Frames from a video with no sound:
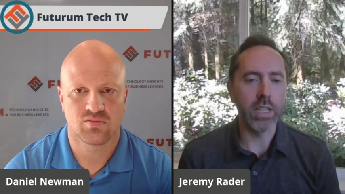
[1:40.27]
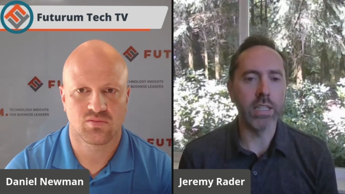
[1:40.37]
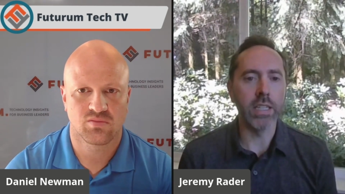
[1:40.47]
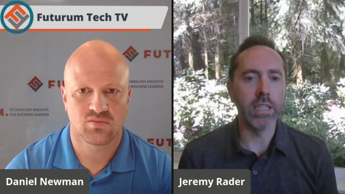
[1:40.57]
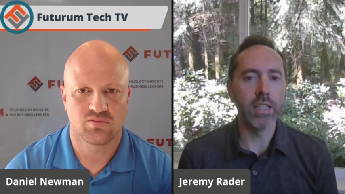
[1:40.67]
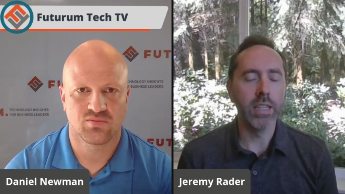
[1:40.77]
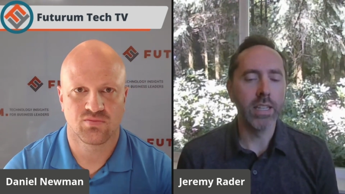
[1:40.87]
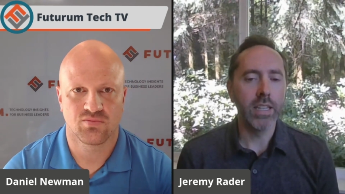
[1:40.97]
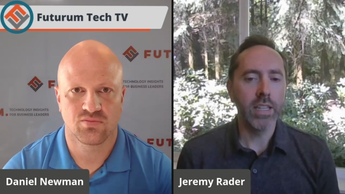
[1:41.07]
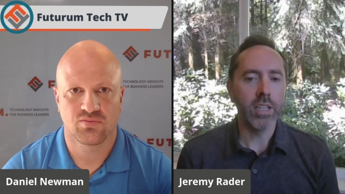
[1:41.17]
Speaker 1: they need, you
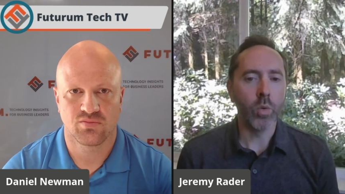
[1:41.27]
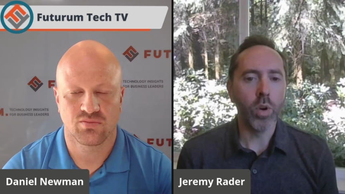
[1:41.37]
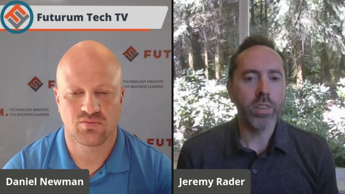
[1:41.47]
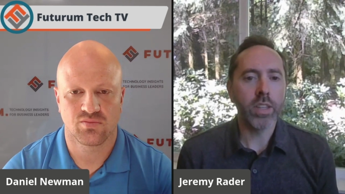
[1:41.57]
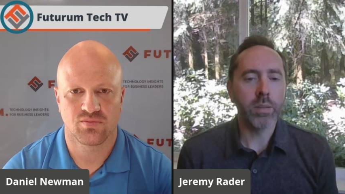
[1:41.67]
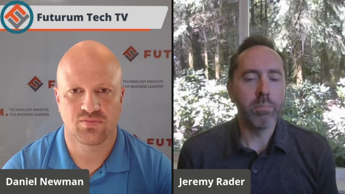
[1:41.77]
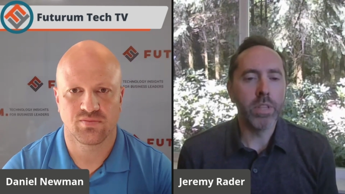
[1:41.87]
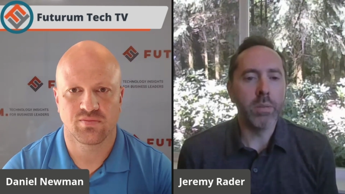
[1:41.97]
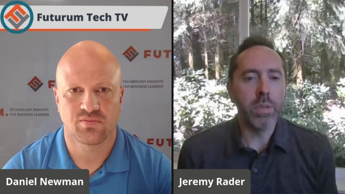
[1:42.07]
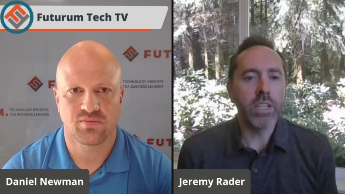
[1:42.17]
know, what the,
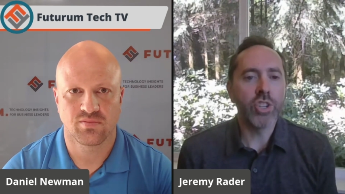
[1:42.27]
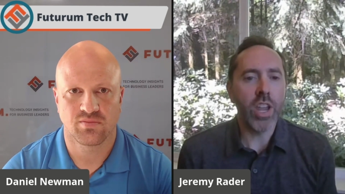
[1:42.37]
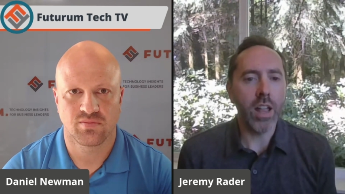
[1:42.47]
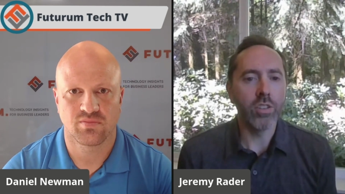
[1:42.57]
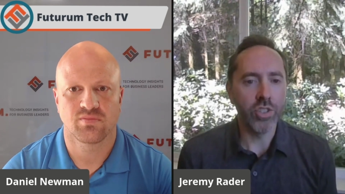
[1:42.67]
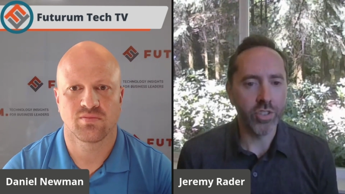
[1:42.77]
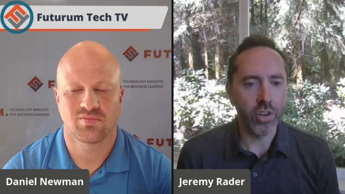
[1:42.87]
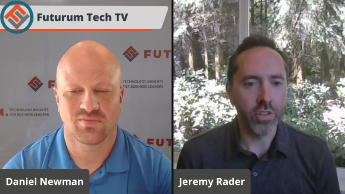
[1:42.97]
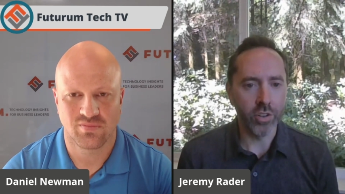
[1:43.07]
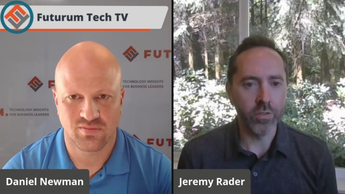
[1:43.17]
the big challenges
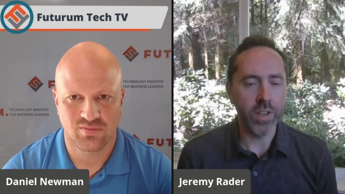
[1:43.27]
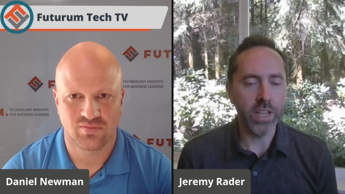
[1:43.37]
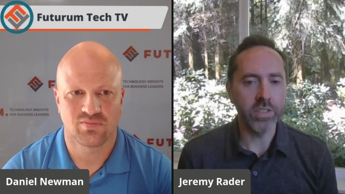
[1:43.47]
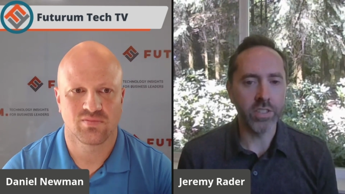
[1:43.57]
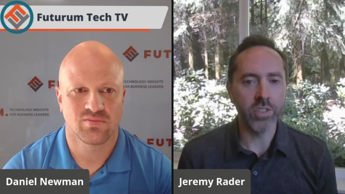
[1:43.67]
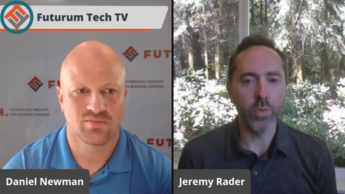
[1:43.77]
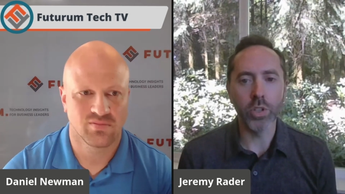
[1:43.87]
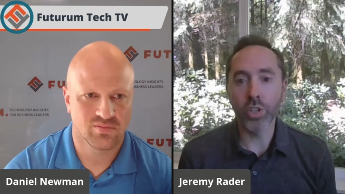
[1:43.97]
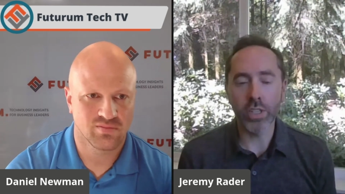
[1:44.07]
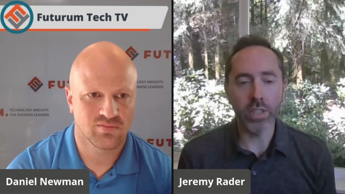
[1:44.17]
are that they're facing. So we
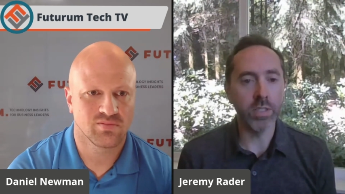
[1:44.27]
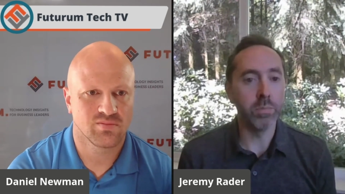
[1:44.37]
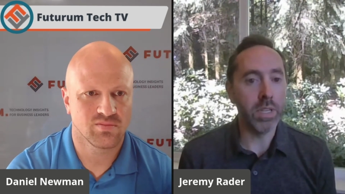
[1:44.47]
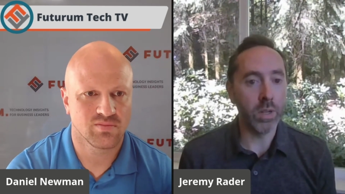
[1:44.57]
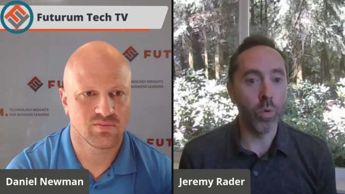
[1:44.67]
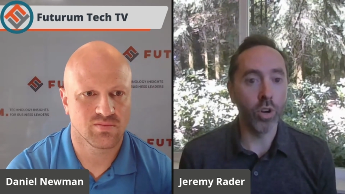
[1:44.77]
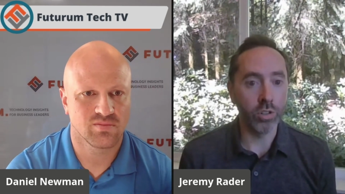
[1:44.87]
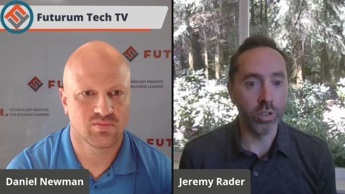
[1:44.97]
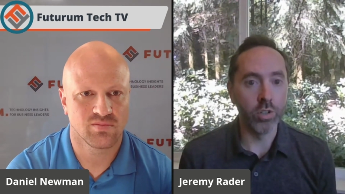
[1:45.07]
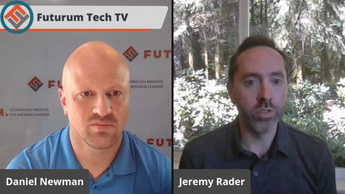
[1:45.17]
look at these big
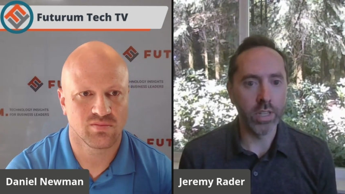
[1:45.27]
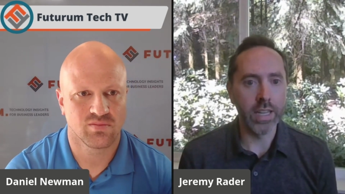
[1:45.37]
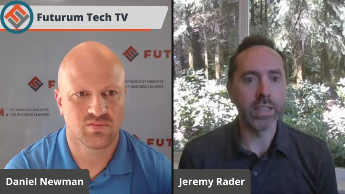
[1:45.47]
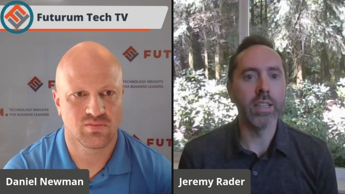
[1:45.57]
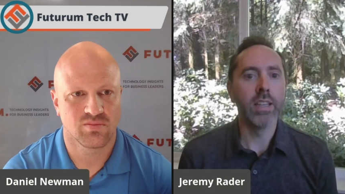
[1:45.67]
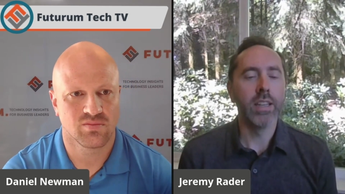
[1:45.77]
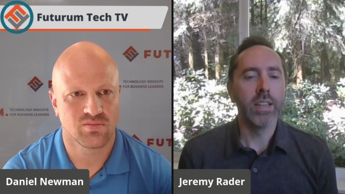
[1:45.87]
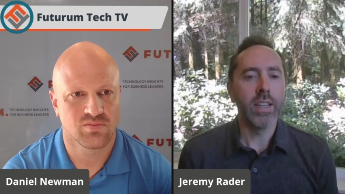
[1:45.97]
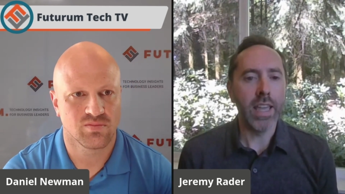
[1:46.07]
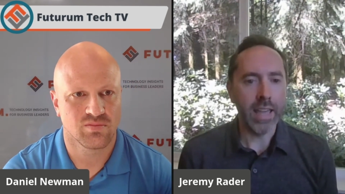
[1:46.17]
workloads like
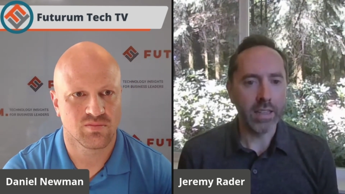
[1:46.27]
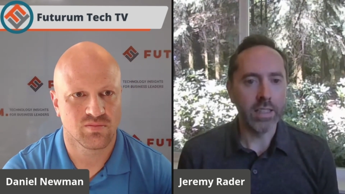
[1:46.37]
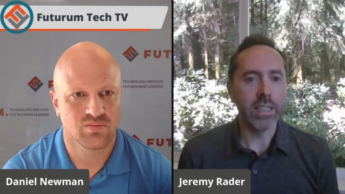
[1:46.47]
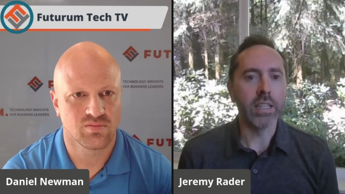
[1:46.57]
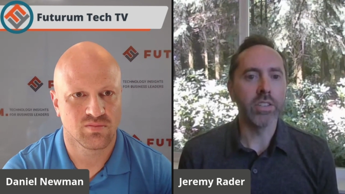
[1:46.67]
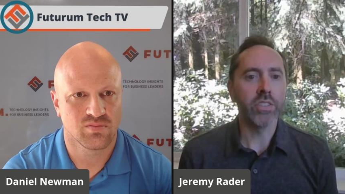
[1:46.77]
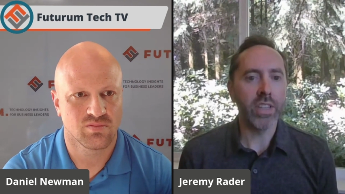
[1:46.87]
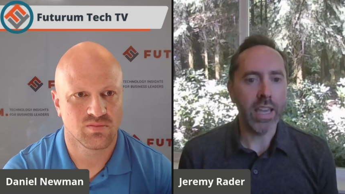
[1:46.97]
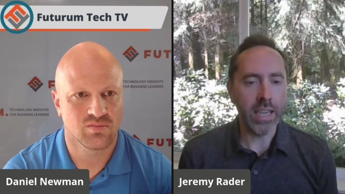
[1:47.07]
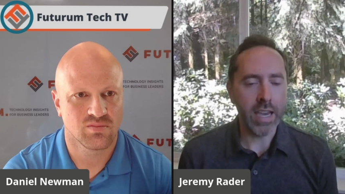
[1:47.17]
analytics,
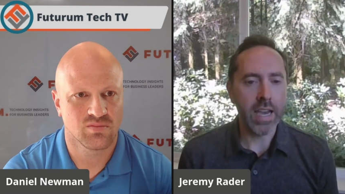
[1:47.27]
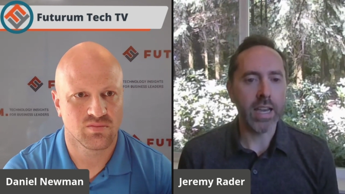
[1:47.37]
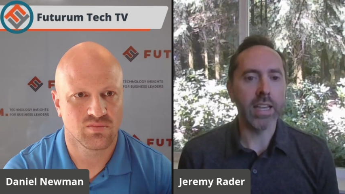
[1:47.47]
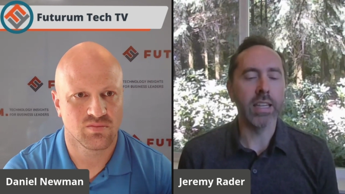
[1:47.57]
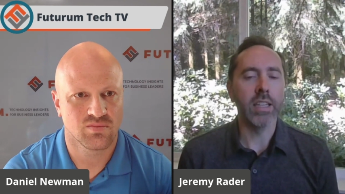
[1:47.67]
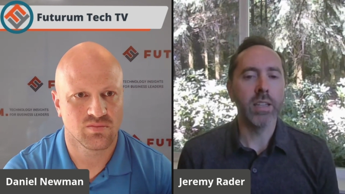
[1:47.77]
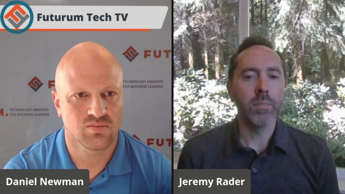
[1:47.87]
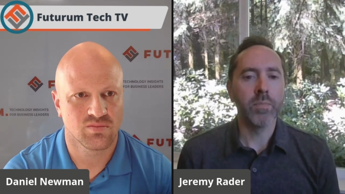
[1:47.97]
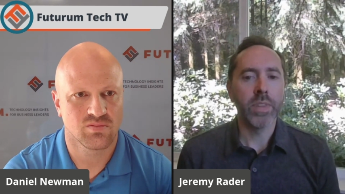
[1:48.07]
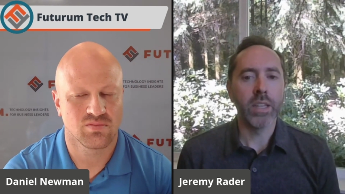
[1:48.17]
A I,
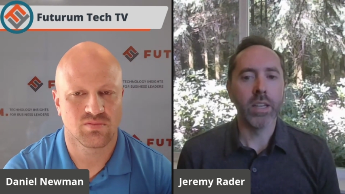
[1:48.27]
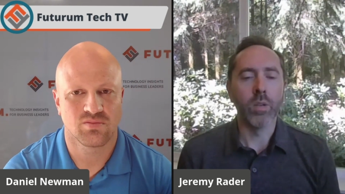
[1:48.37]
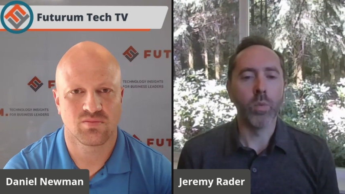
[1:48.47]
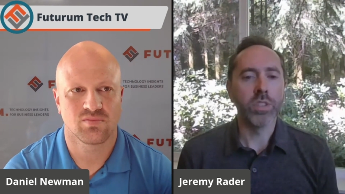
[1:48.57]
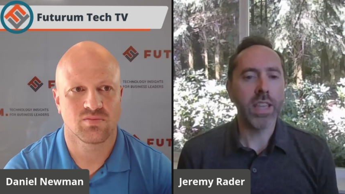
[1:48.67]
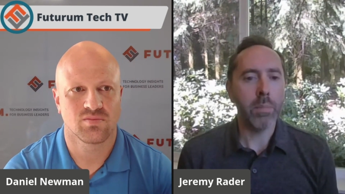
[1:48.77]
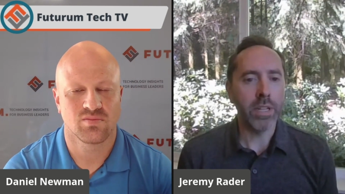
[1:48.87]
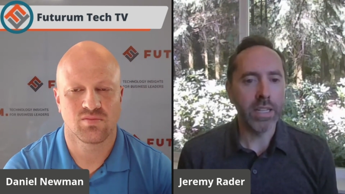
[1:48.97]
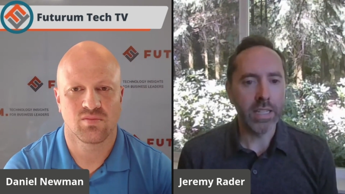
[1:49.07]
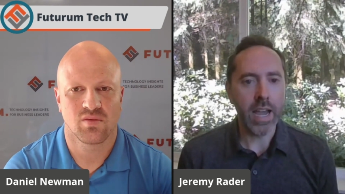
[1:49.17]
uh, what's
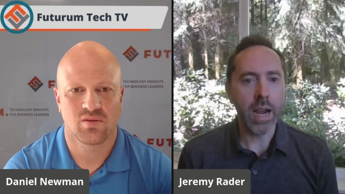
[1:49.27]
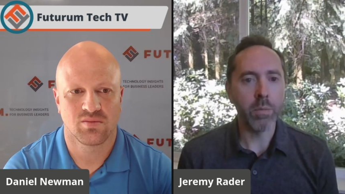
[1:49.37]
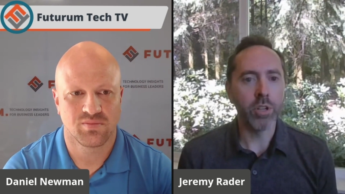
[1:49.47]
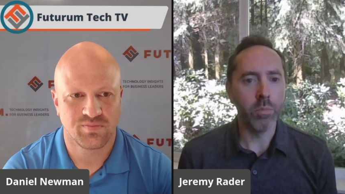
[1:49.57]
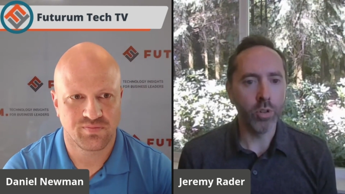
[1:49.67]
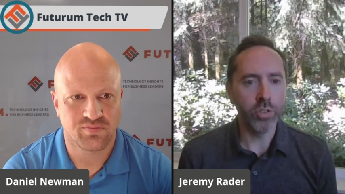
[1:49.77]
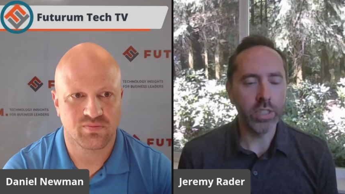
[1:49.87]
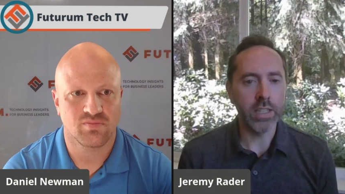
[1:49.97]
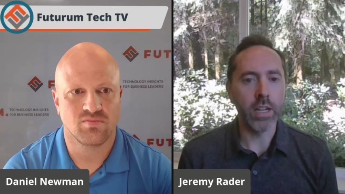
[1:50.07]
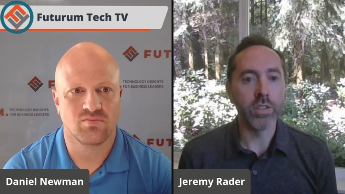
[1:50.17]
happening in hybrid and
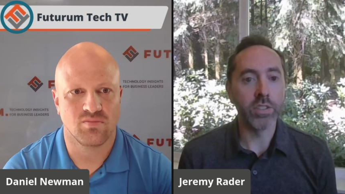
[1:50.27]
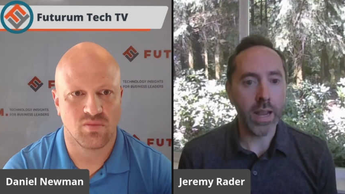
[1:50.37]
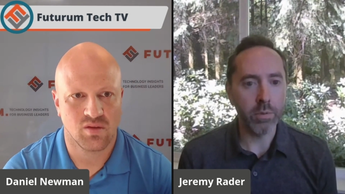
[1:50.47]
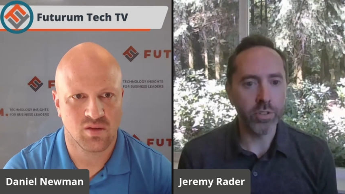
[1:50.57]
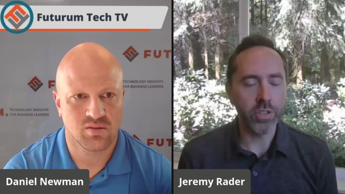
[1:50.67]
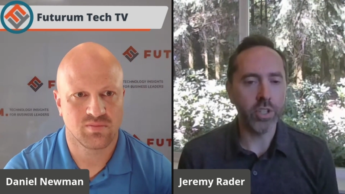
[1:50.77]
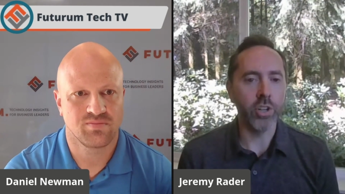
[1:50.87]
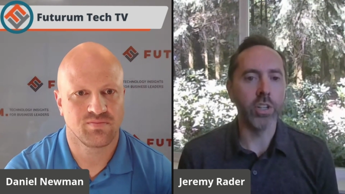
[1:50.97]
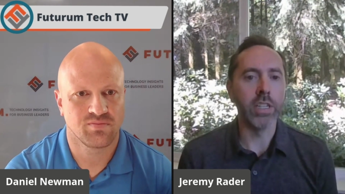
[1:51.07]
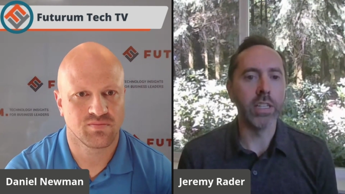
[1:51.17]
multi-cloud,
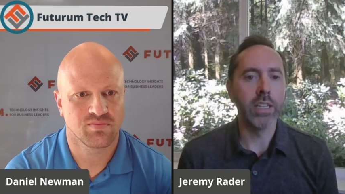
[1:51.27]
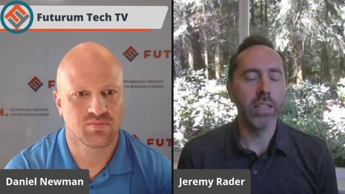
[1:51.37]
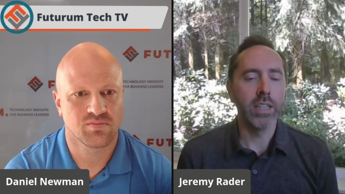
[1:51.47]
cybersecurity.